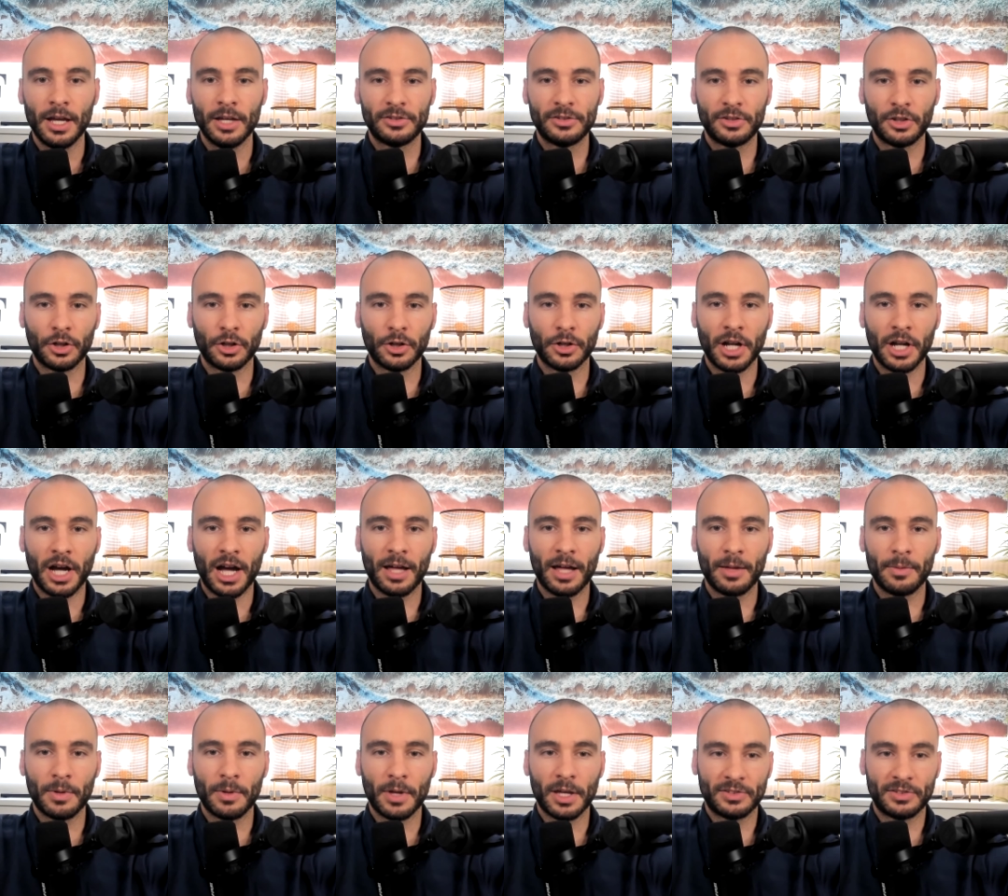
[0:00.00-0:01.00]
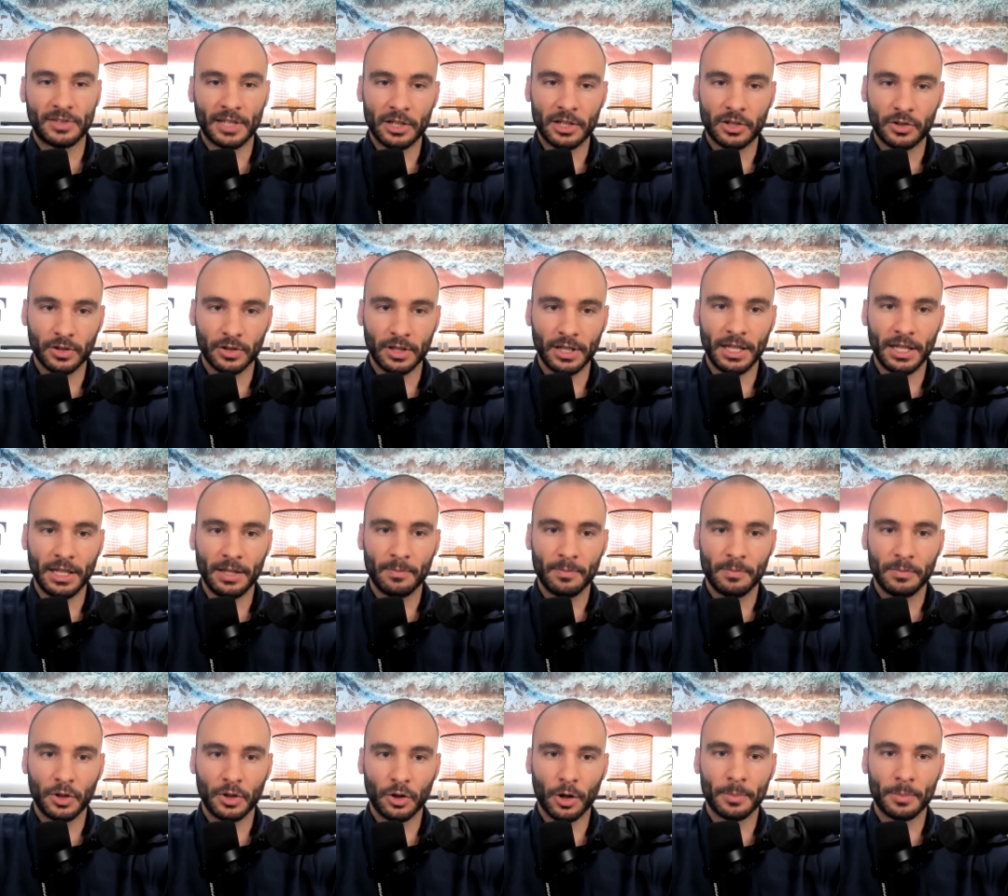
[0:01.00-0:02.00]
So you're not, essentially,
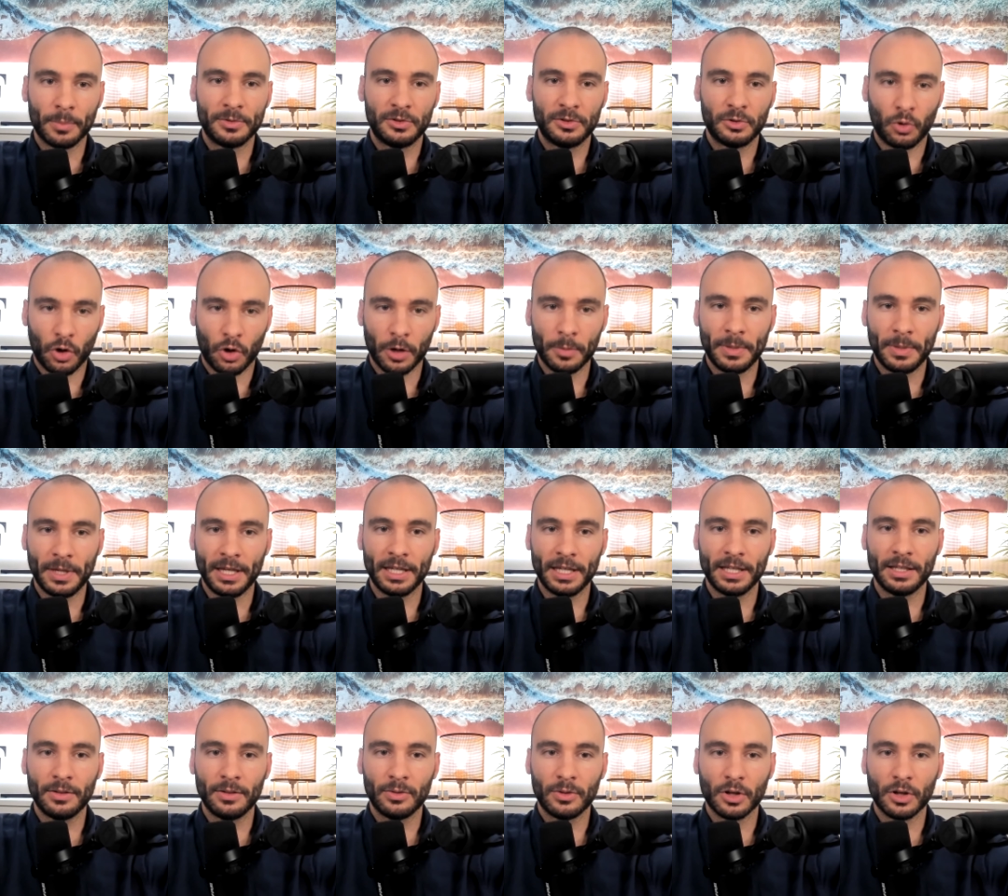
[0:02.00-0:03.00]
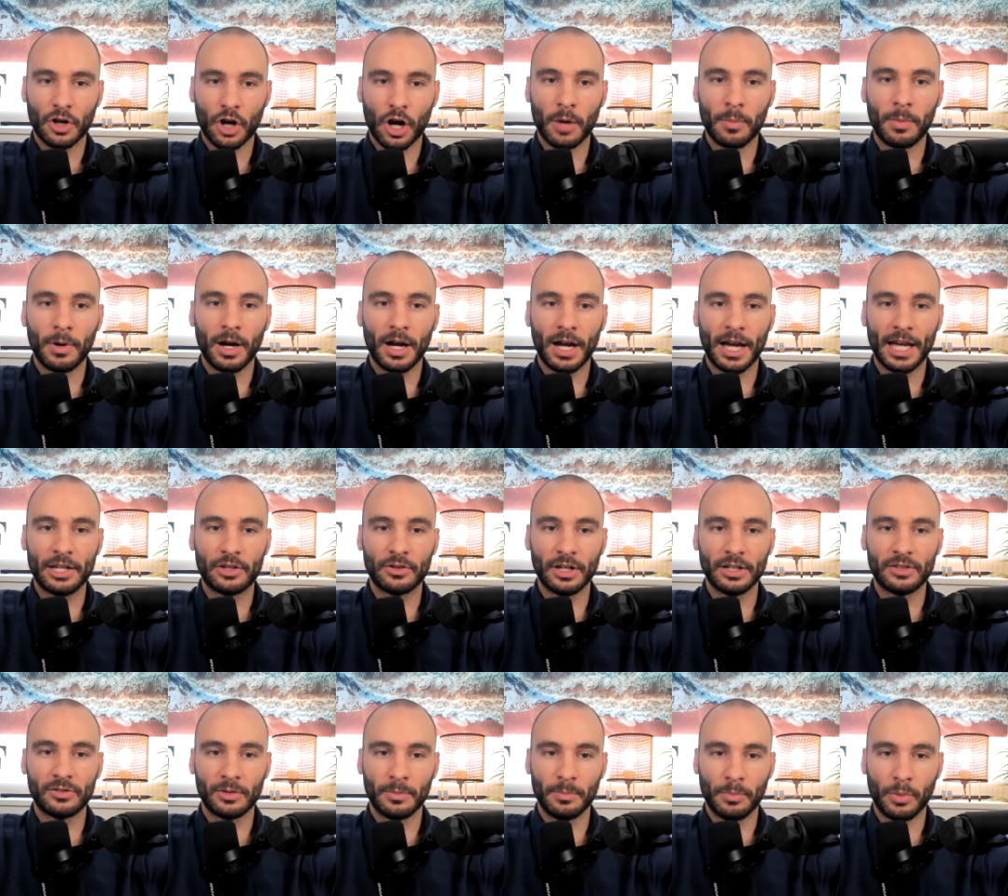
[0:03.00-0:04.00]
you're absorbing the
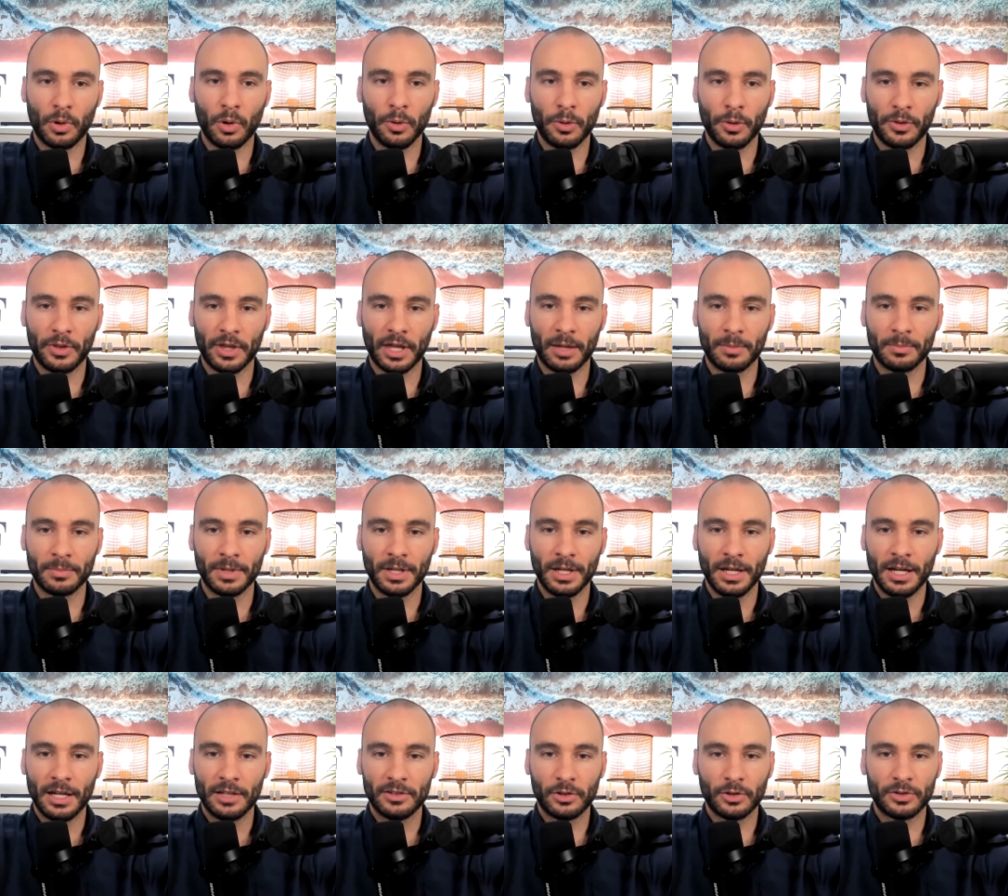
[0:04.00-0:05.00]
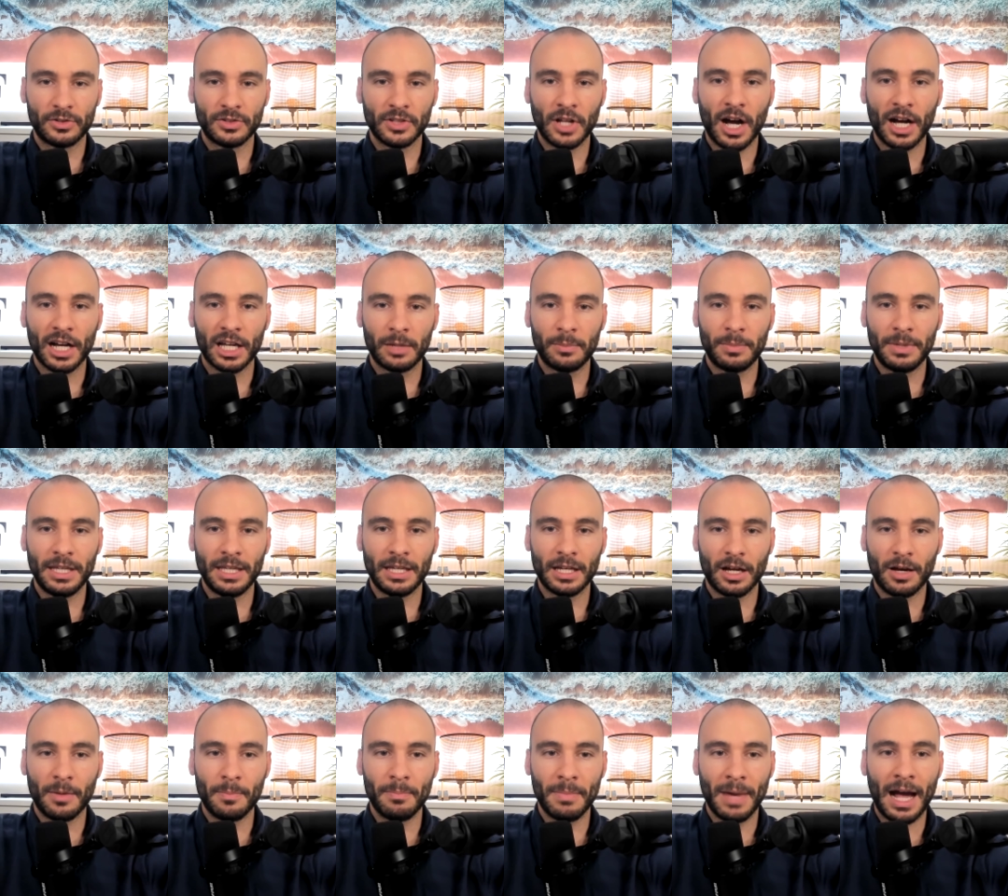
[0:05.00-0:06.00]
carbohydrates from both of them. So it's not going to be
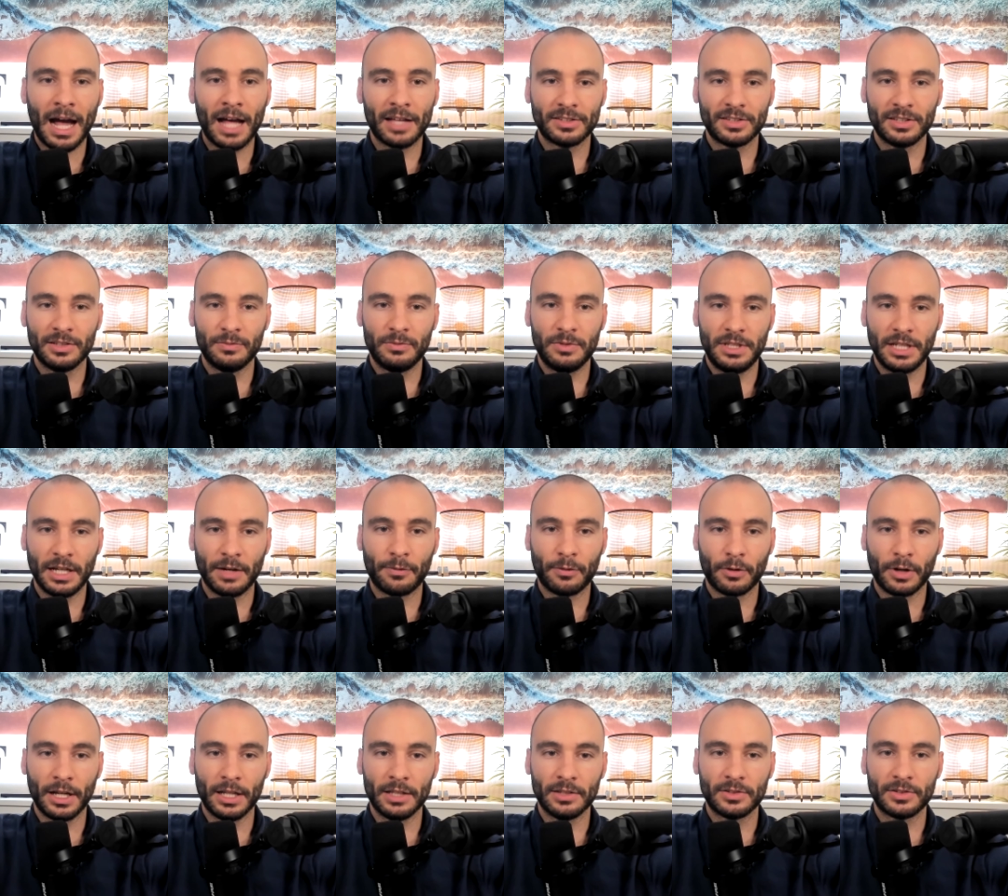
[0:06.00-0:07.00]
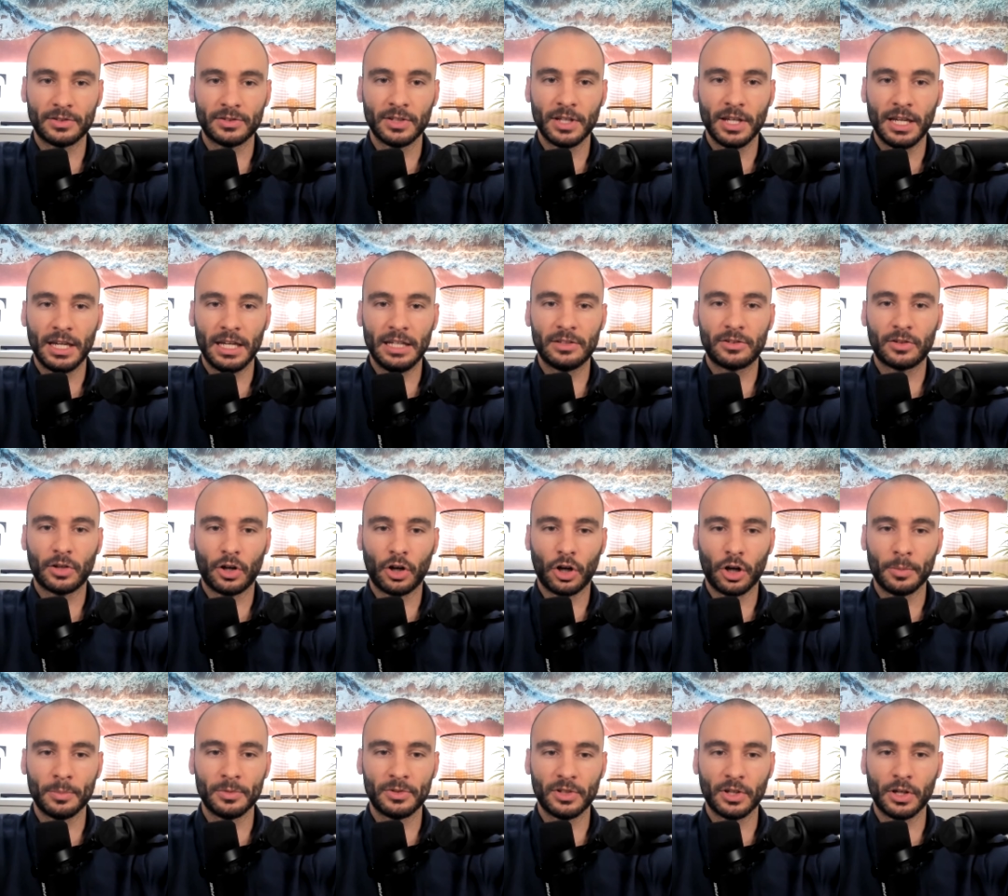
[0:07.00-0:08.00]
a massive difference in
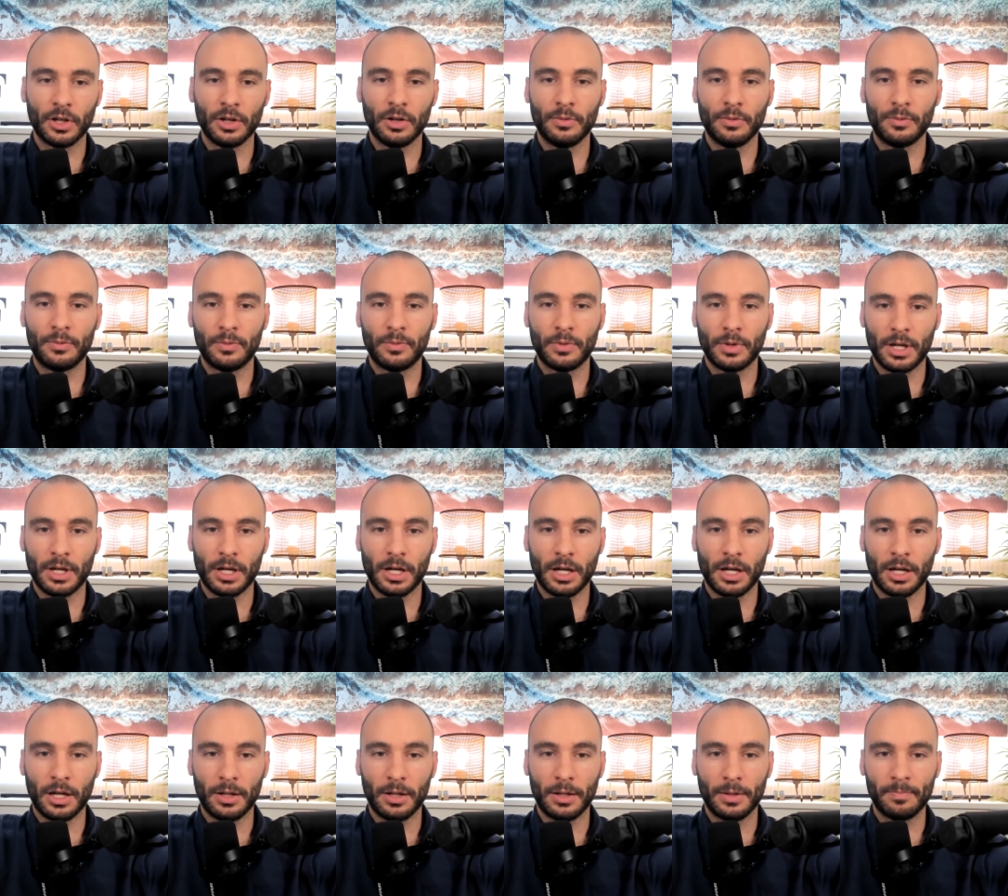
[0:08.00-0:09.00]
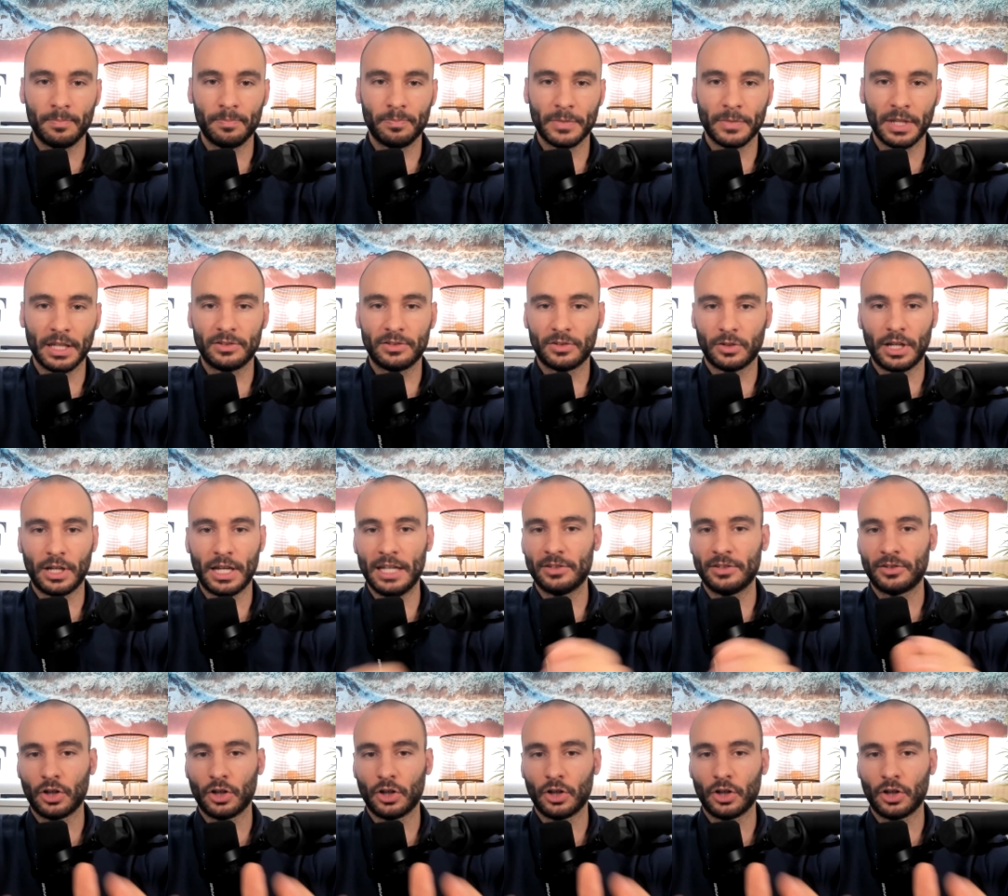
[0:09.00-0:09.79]
terms of uh, in, t- in